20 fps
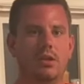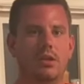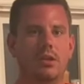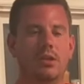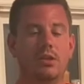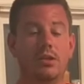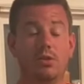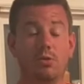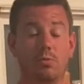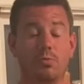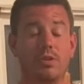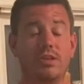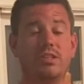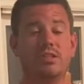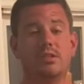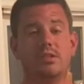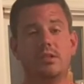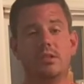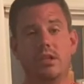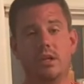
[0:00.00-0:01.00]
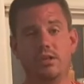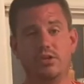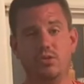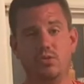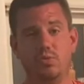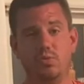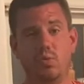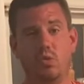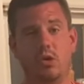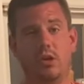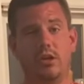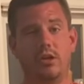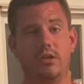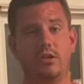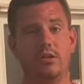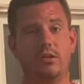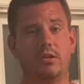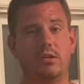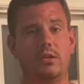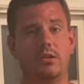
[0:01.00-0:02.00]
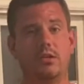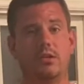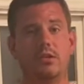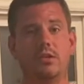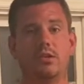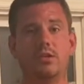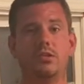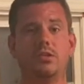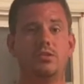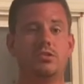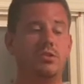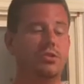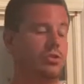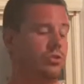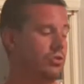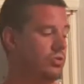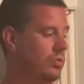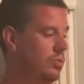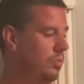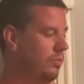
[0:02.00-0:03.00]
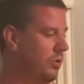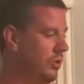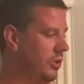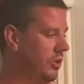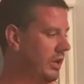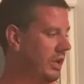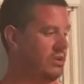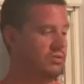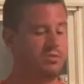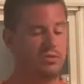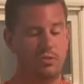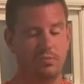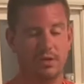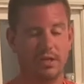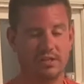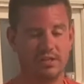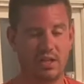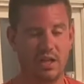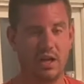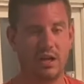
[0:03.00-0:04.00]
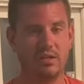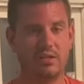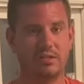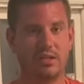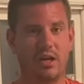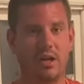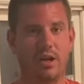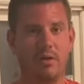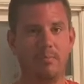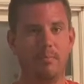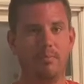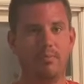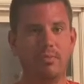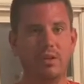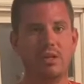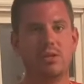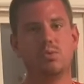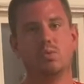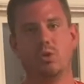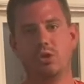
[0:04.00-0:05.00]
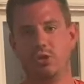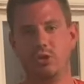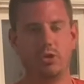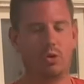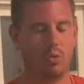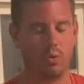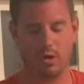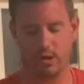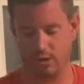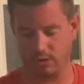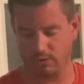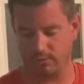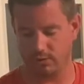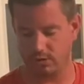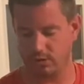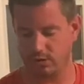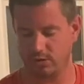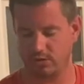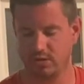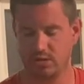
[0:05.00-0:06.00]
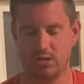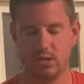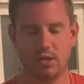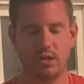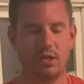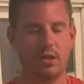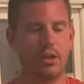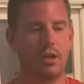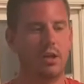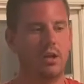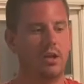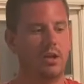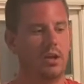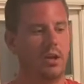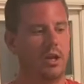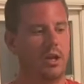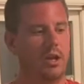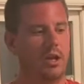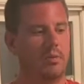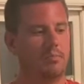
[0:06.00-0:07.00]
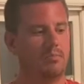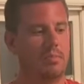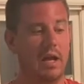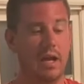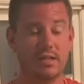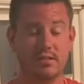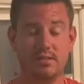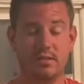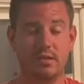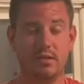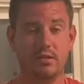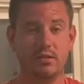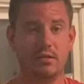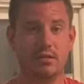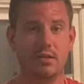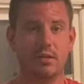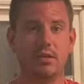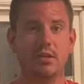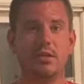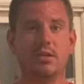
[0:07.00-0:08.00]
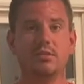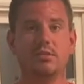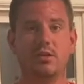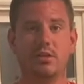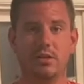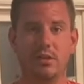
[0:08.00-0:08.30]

The reason that you want to pull it out 2 minutes ahead of time is, one, you don't want overcooked pasta. It's gonna